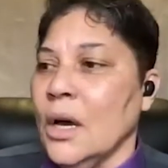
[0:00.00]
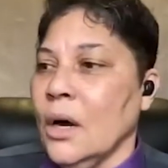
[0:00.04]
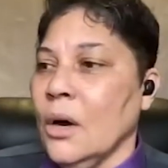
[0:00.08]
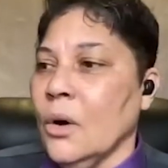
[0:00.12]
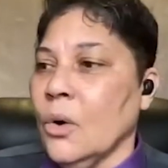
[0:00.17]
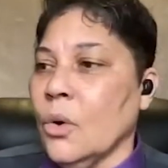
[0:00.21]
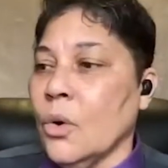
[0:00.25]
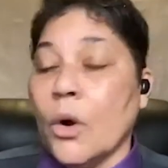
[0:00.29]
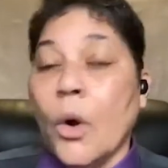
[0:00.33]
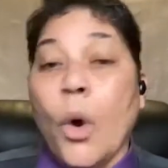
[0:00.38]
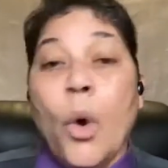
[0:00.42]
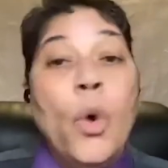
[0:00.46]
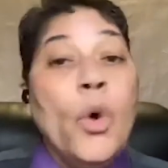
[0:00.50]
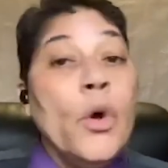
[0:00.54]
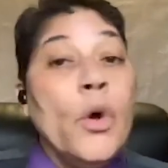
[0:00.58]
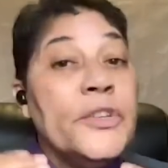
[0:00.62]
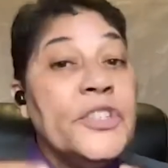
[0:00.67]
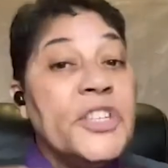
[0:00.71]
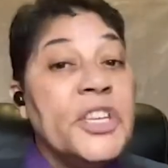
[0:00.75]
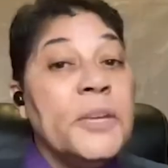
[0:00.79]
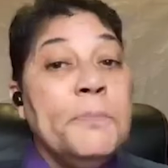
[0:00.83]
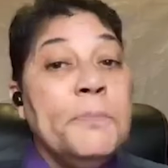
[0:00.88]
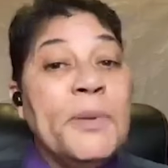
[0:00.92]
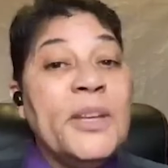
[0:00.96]

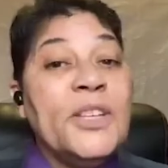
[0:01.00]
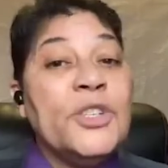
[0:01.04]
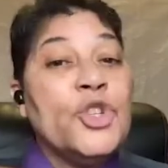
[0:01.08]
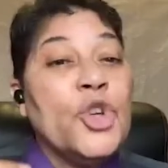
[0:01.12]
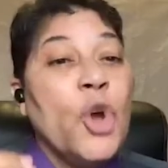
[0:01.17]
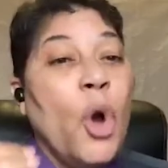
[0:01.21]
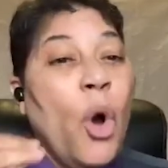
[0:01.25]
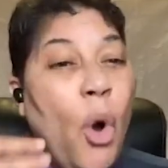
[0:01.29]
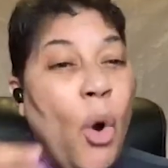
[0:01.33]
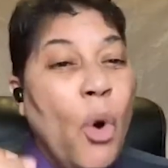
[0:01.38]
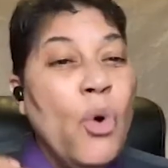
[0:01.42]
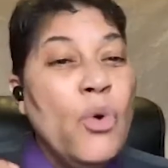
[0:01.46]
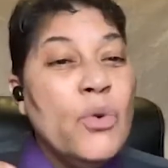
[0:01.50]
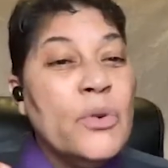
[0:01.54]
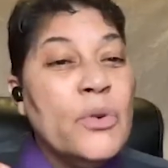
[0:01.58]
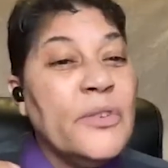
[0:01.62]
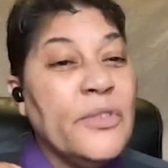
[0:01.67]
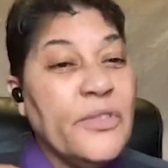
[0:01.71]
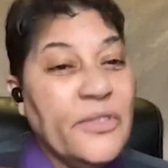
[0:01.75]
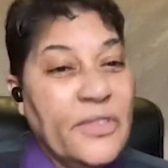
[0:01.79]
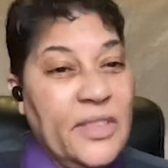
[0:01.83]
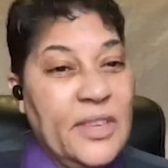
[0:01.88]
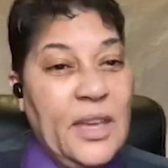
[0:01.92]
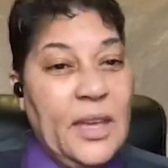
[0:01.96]
or to be told
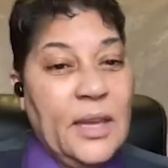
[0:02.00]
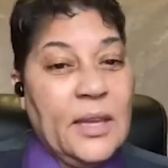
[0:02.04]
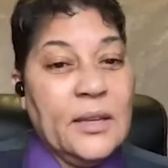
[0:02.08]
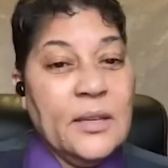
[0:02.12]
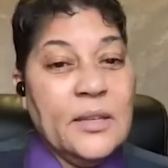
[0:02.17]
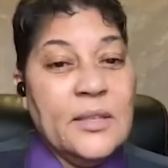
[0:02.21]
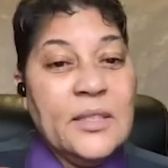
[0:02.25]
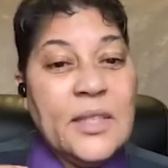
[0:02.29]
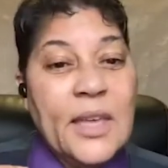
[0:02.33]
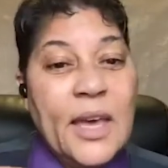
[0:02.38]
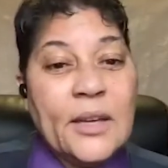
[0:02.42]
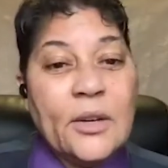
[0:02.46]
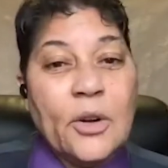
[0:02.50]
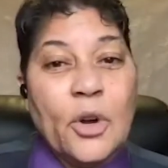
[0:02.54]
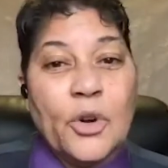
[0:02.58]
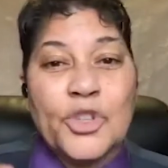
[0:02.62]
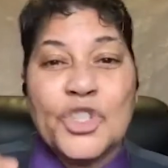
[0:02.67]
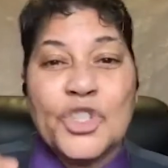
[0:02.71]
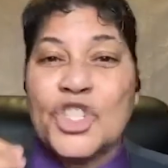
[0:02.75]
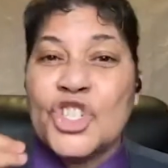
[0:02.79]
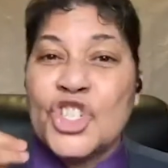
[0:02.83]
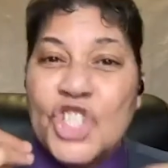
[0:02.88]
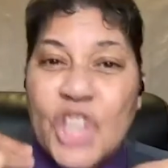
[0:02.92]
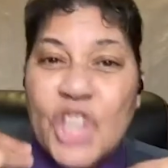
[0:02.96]
things that
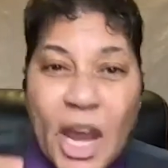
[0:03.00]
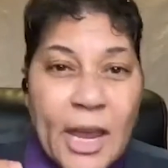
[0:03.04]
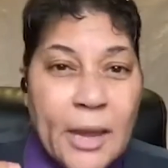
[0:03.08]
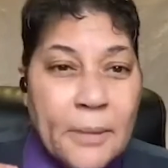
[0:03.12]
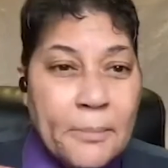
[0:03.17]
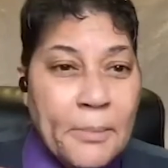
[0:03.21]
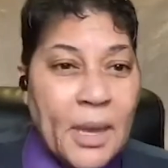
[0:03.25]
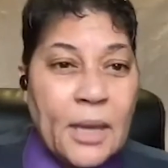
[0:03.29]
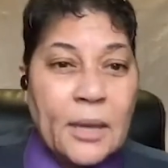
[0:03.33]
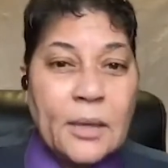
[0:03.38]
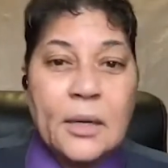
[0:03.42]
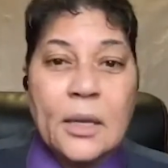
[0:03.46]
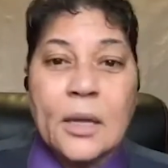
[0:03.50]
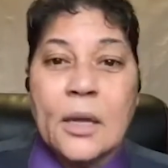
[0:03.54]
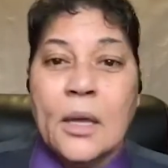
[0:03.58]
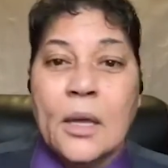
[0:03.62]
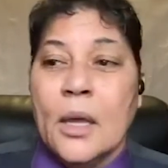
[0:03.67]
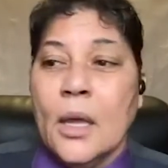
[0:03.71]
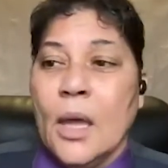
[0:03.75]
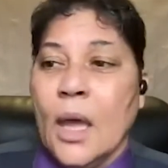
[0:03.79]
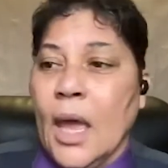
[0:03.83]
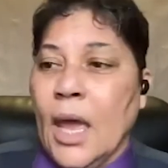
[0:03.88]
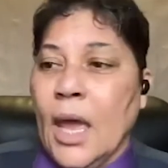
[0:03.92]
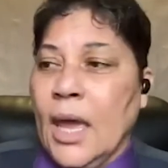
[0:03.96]
are shaming
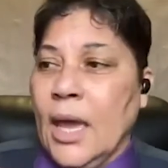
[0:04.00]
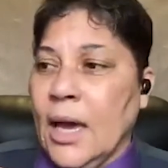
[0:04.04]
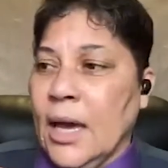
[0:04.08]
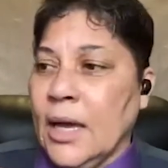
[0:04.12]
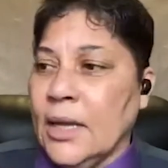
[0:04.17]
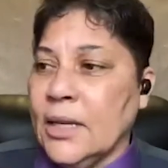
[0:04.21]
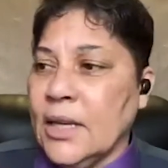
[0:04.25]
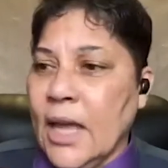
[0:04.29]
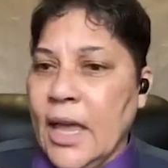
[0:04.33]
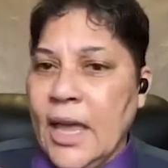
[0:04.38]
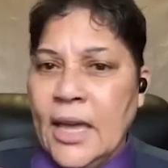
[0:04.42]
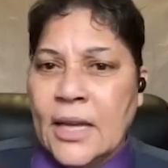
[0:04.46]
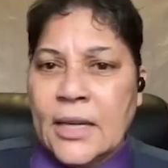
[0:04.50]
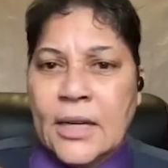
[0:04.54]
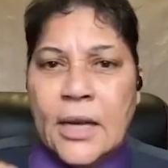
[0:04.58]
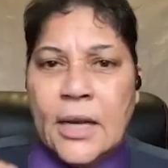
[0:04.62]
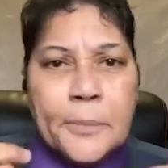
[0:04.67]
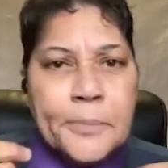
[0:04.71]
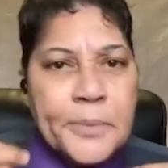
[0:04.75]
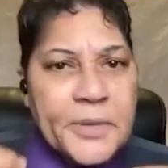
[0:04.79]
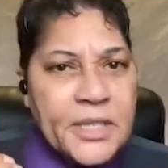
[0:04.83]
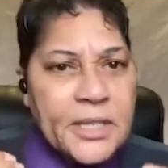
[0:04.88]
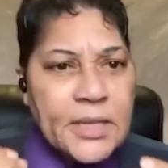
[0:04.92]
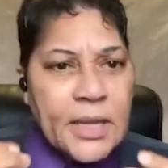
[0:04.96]
and
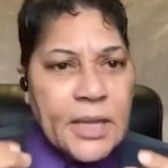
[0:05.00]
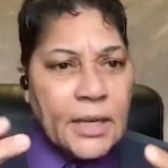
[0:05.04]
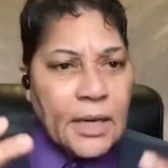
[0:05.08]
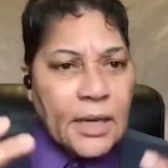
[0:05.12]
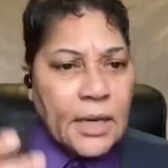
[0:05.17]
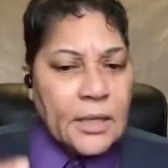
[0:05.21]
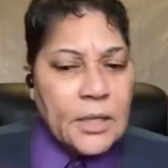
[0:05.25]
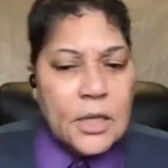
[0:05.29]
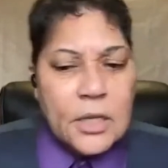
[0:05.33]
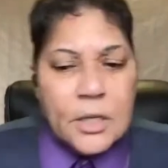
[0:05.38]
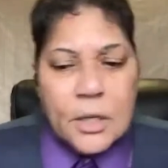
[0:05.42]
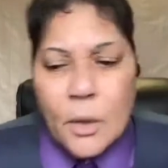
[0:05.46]
upsetting.